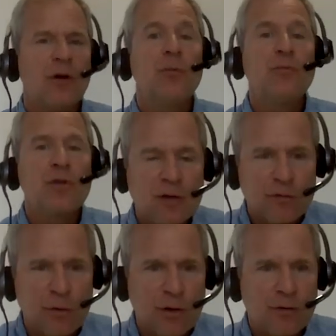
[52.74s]

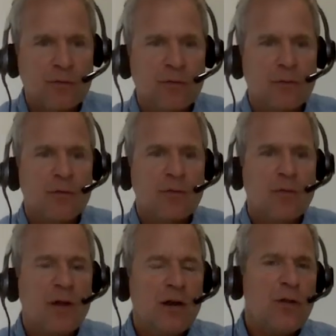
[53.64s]
objectively.
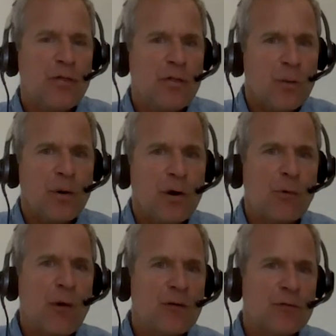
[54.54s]
Then in the third
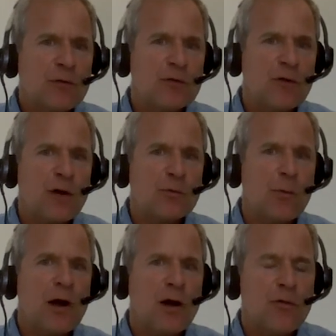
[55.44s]
paragraph, discuss
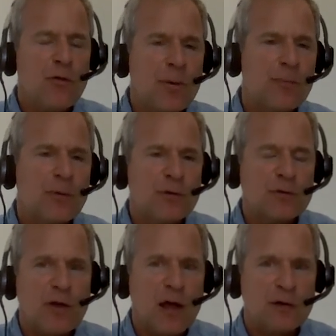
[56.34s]
why other people are
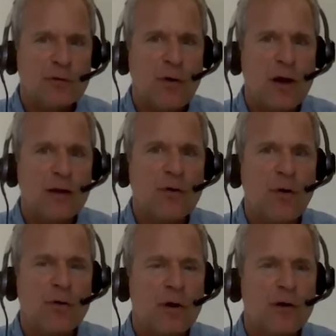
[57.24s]
satisfied to
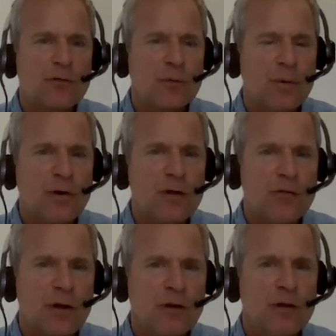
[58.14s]
earn a comfortable
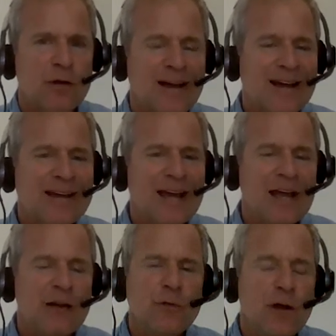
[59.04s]
living.
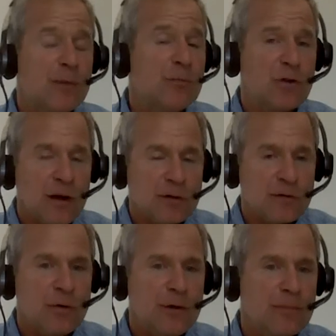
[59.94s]
Again, do that
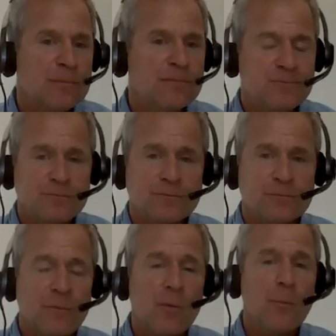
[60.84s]
objectively
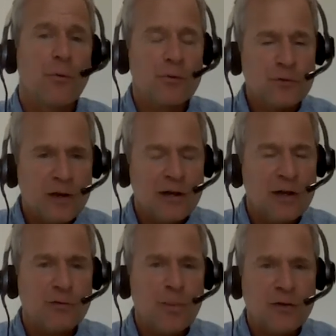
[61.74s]
present it
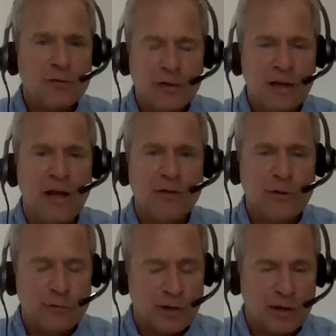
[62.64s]
as best you can
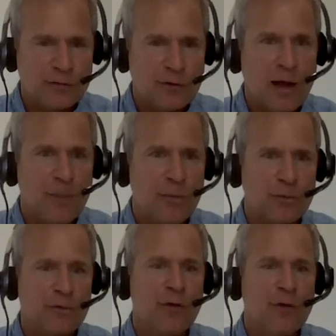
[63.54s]
using
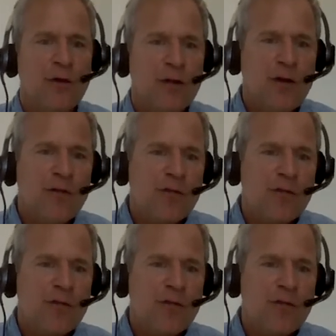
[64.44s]
examples. Then